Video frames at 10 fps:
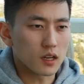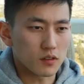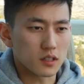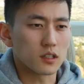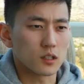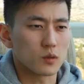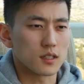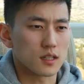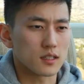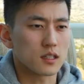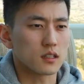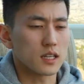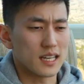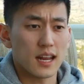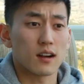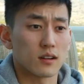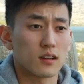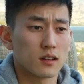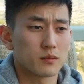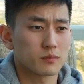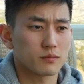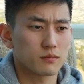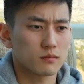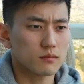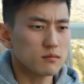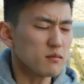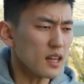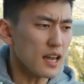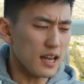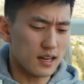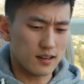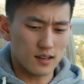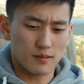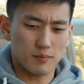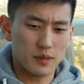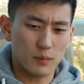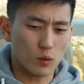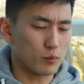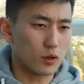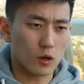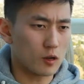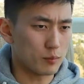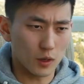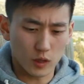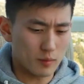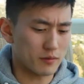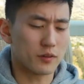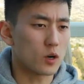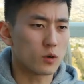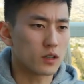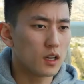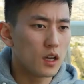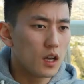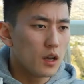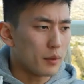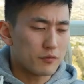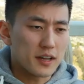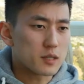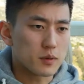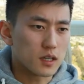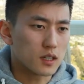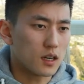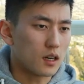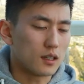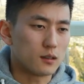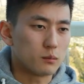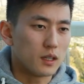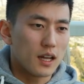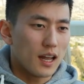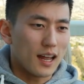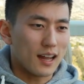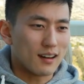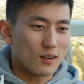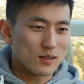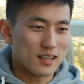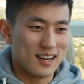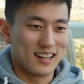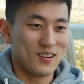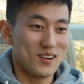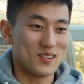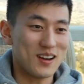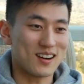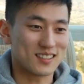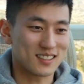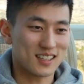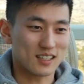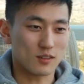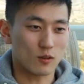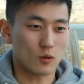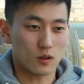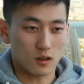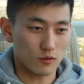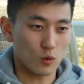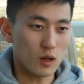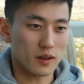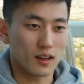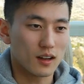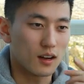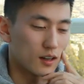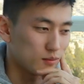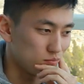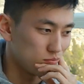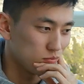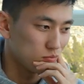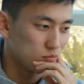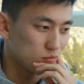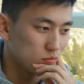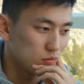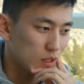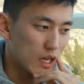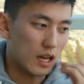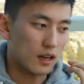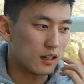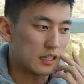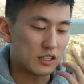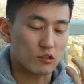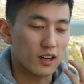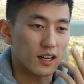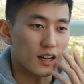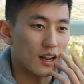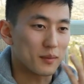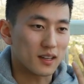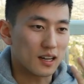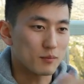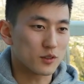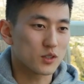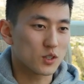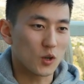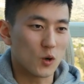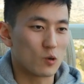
of a deal it was until it aired. And um, people were blowing up, blowing up my phone, my Facebook, um, and I was like, oh, wow, this is kind of over, overwhelming. Um, and it's great. I mean, what were I'm some so